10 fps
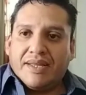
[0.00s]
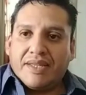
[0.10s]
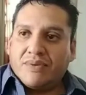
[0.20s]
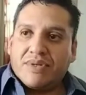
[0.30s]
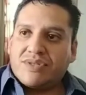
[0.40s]

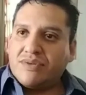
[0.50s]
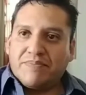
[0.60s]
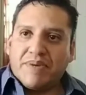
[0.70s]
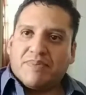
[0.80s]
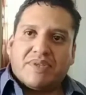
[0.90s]
there were some
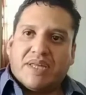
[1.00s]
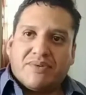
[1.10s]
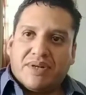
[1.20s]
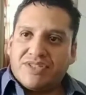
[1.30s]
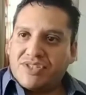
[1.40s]
people that
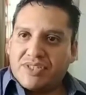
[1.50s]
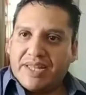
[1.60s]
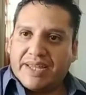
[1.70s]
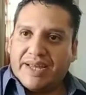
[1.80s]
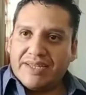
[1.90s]
were just
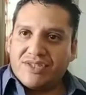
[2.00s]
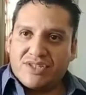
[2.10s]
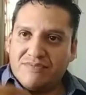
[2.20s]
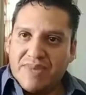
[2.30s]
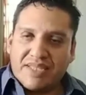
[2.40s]
like, I
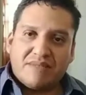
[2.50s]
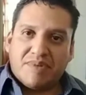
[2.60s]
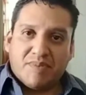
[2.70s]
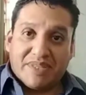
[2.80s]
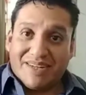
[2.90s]
just met some
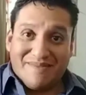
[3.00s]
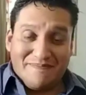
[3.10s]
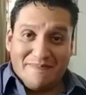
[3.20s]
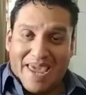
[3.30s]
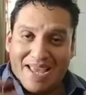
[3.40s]
people that are
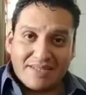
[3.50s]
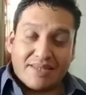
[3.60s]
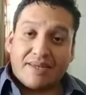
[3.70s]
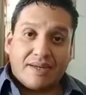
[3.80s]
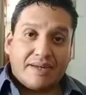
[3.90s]

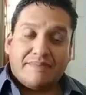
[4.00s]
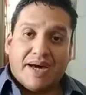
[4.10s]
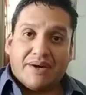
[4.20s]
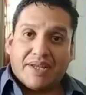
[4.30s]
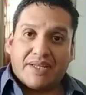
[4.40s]
amazing
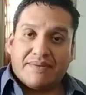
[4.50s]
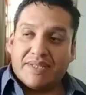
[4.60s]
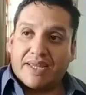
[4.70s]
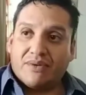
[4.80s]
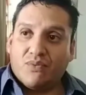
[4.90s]
about it. I'm
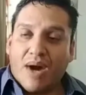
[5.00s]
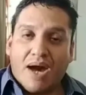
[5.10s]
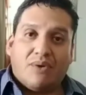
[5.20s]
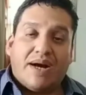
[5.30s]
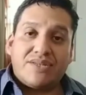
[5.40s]
like,
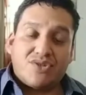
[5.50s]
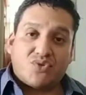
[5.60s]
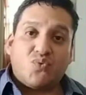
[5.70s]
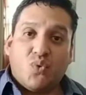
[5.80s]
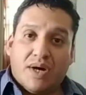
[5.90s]
wow, I
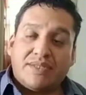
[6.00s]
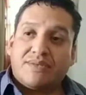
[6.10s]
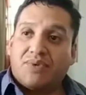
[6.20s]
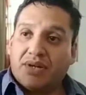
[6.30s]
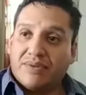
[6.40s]
just
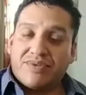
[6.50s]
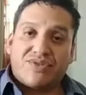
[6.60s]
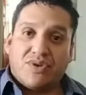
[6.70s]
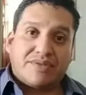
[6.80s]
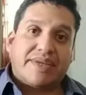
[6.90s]
want whatever
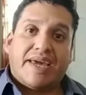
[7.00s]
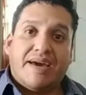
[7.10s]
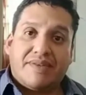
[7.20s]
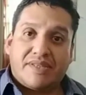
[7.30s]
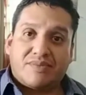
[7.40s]
results they
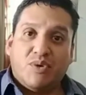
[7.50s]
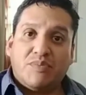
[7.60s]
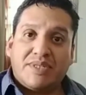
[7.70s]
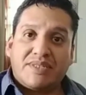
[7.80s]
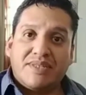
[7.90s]
have at this
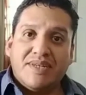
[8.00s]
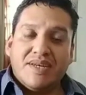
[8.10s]
moment.